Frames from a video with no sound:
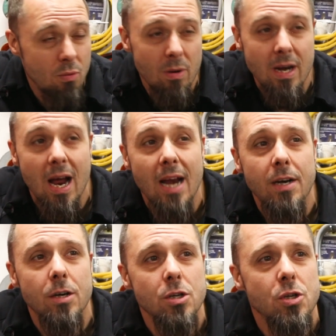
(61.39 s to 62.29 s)
29
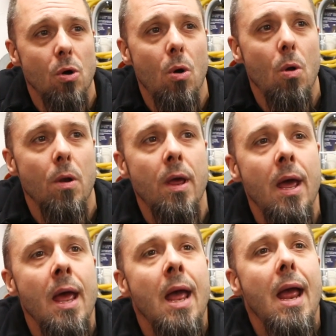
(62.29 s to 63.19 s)
years old,
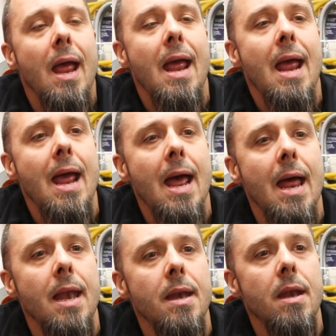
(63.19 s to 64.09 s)

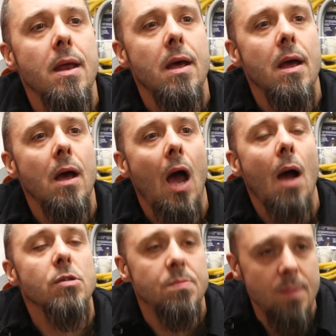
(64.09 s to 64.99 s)
and
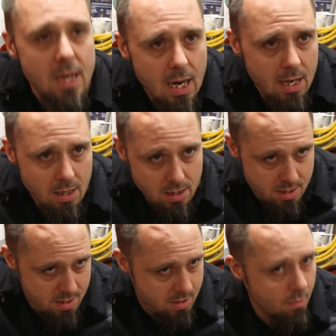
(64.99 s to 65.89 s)
I was beginning
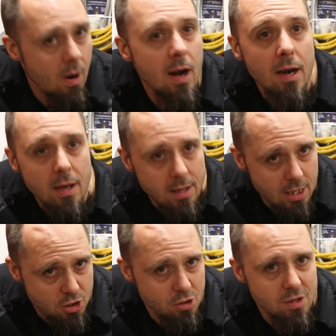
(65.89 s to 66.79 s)
to run into
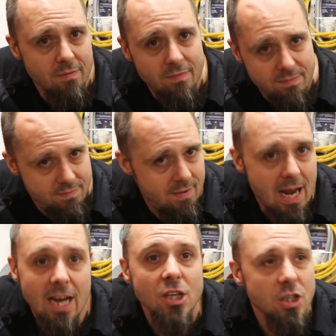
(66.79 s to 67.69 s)
the issues of
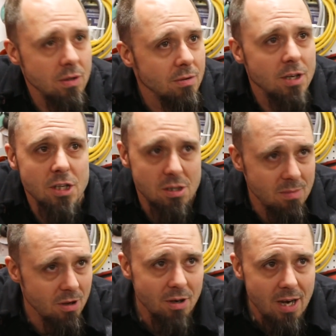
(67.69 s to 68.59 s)
aging with
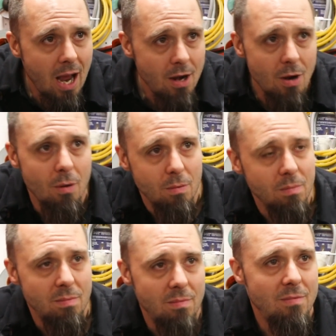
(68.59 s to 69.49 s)
disability. I know,
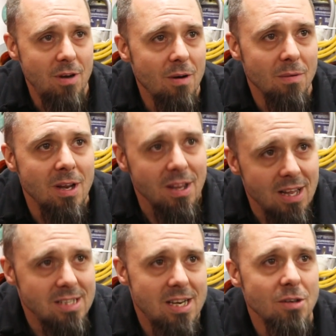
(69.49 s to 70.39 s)

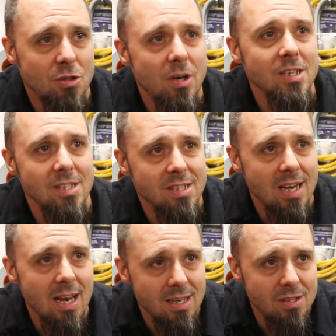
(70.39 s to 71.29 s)
that sounds crazy to
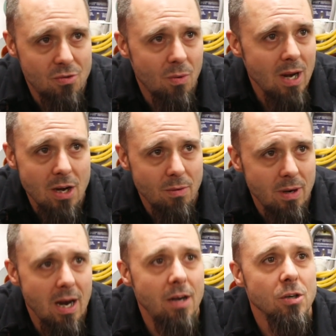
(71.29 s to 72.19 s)
say at 28, 29